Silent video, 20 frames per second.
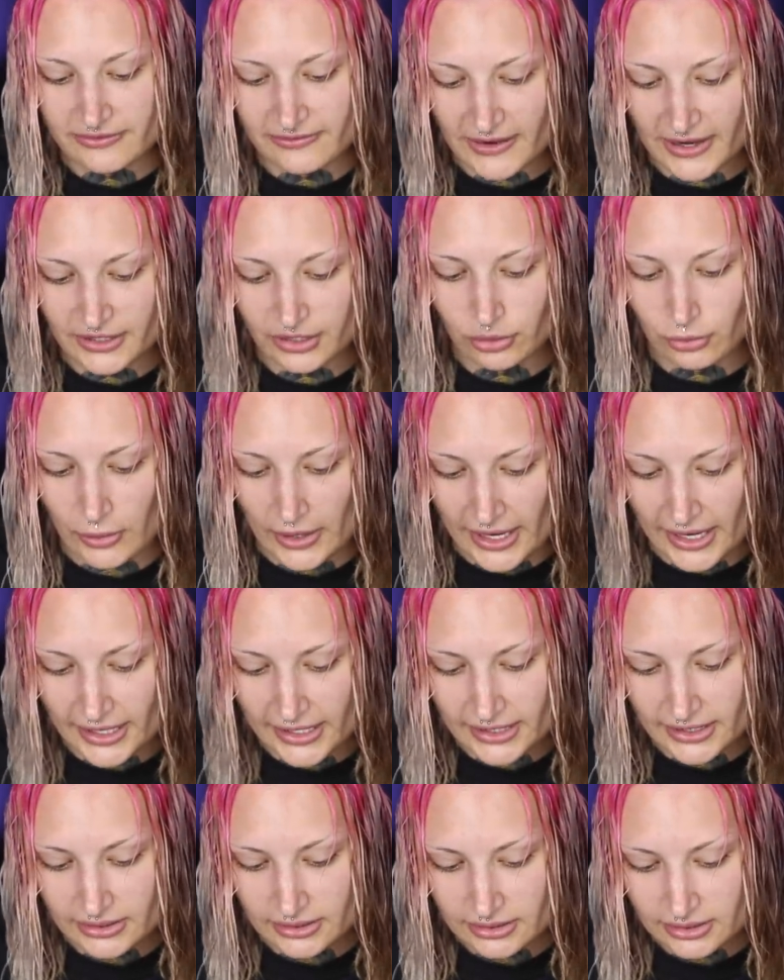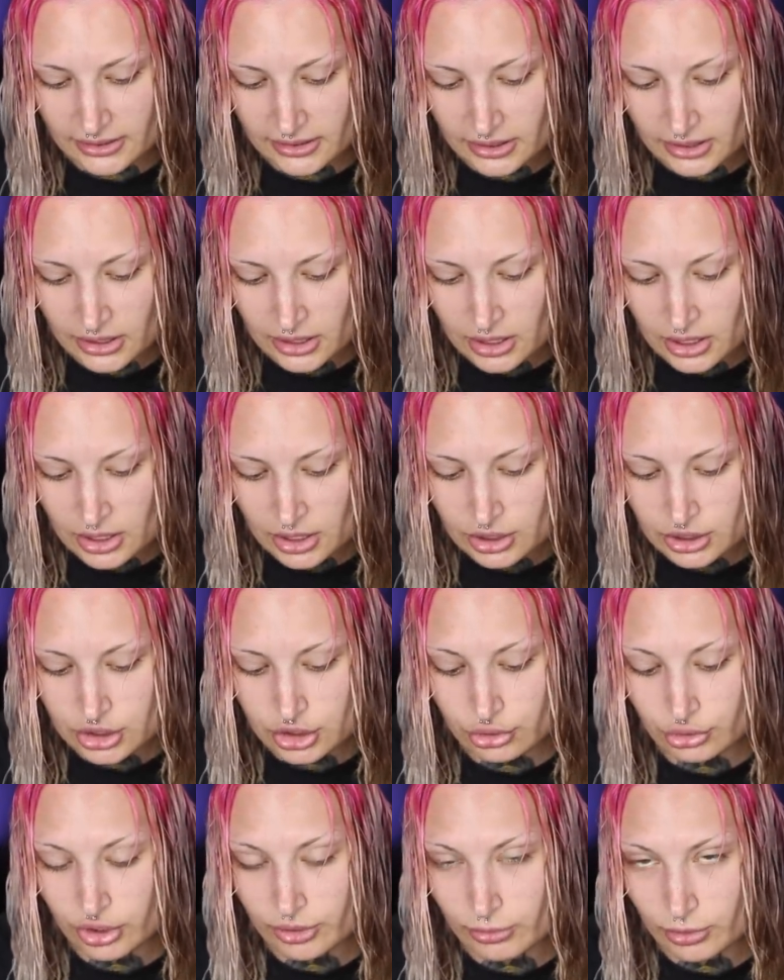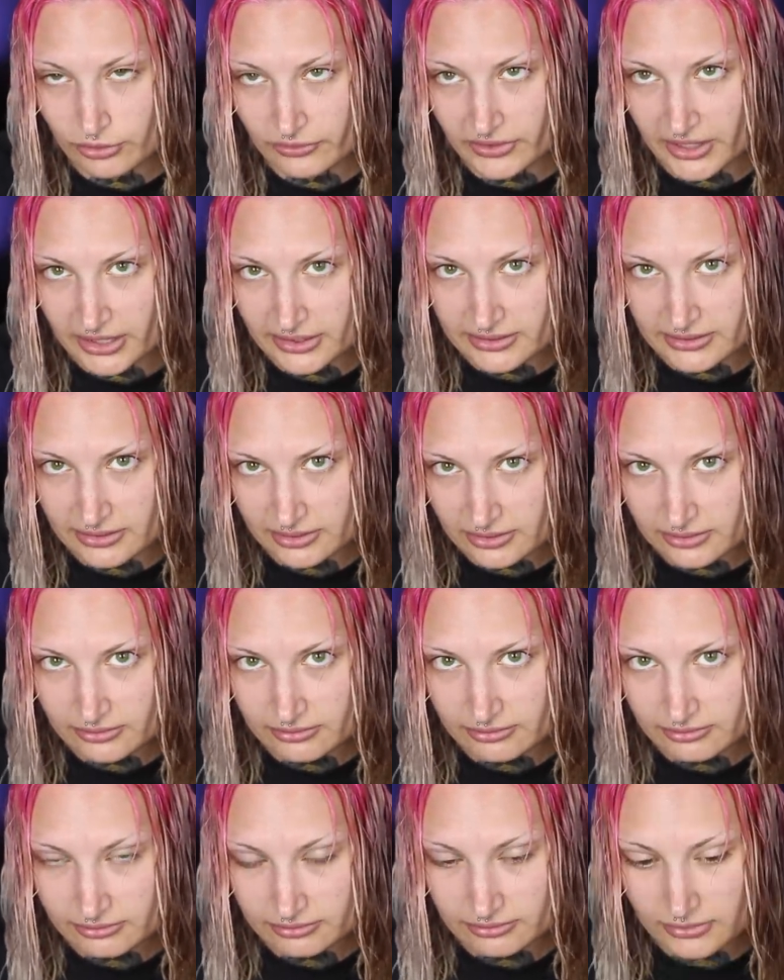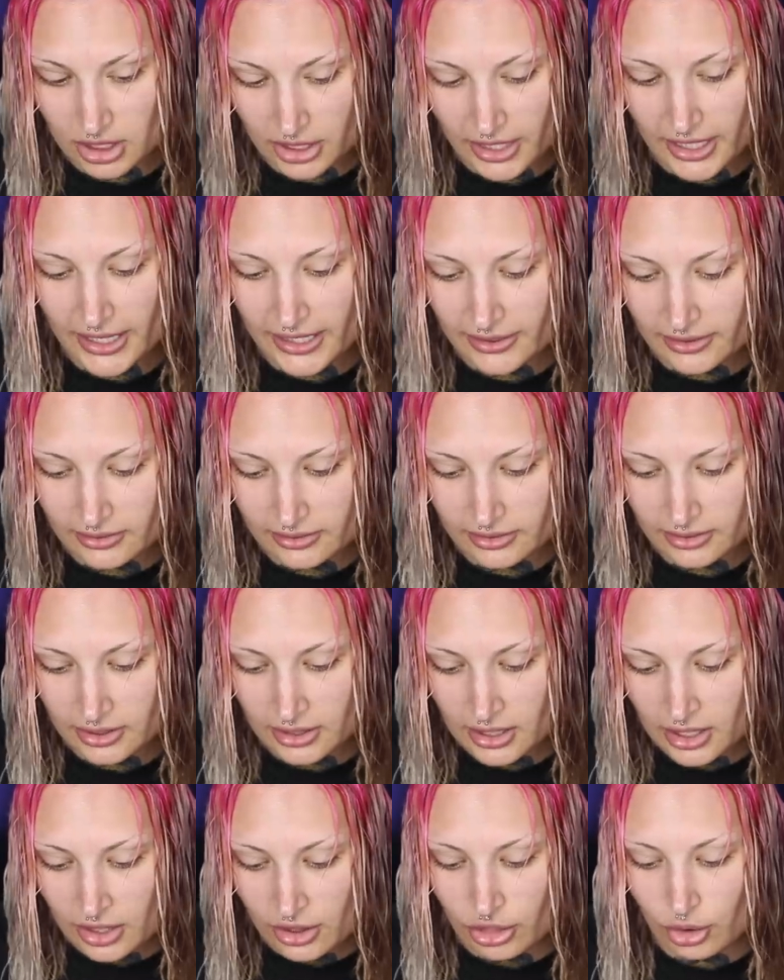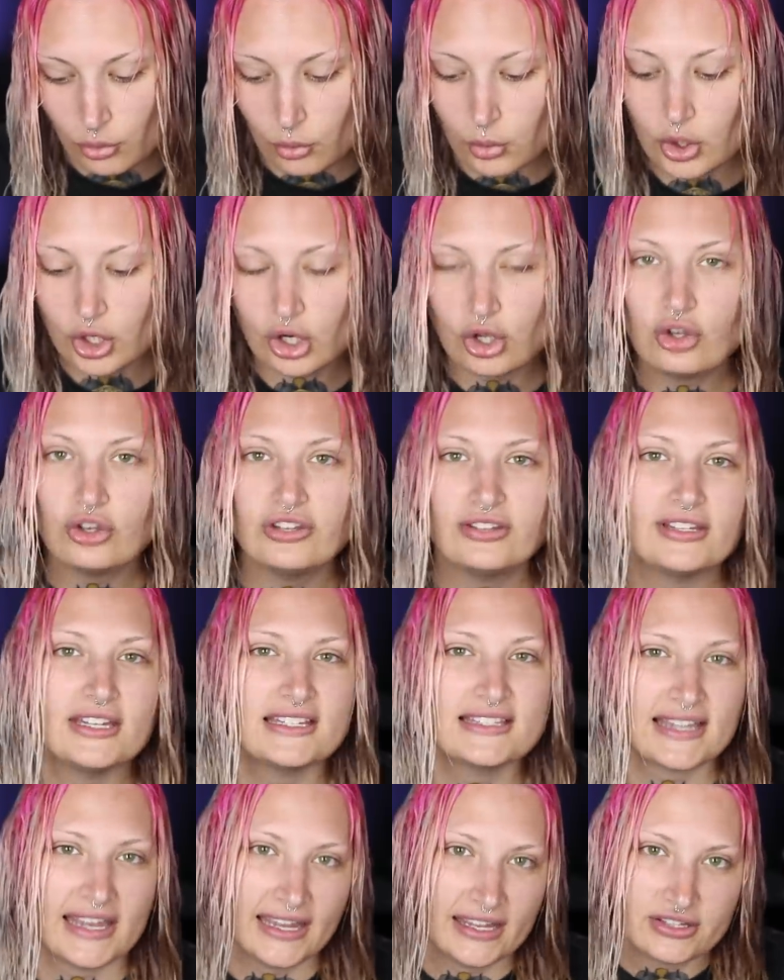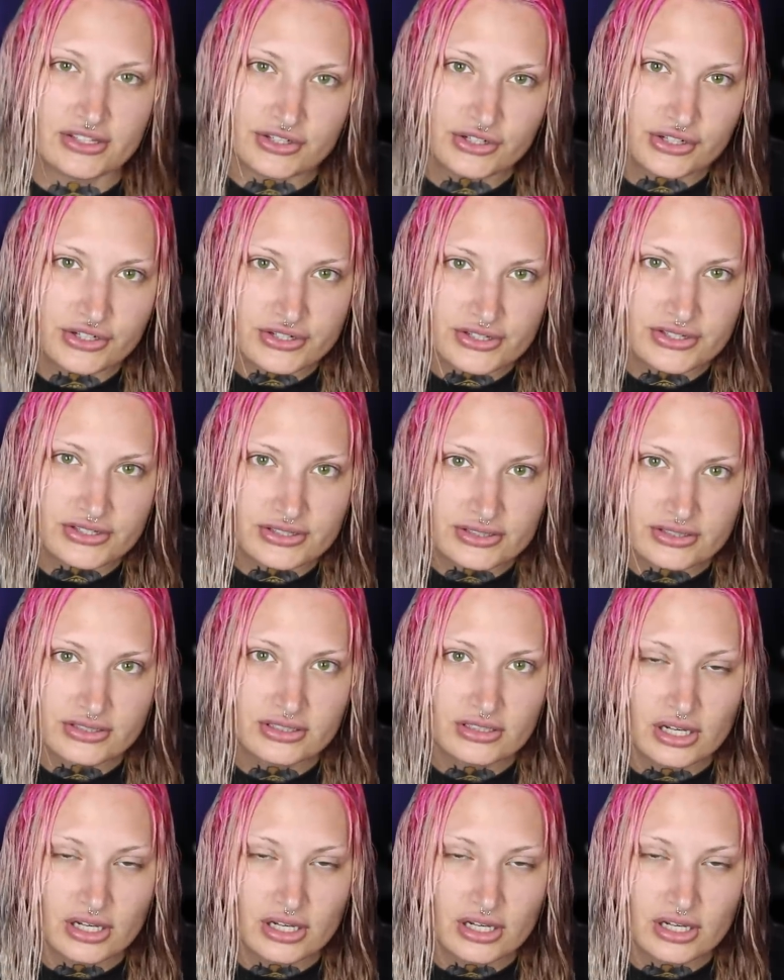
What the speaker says: to find a way to remove this, okay? The world needs answers.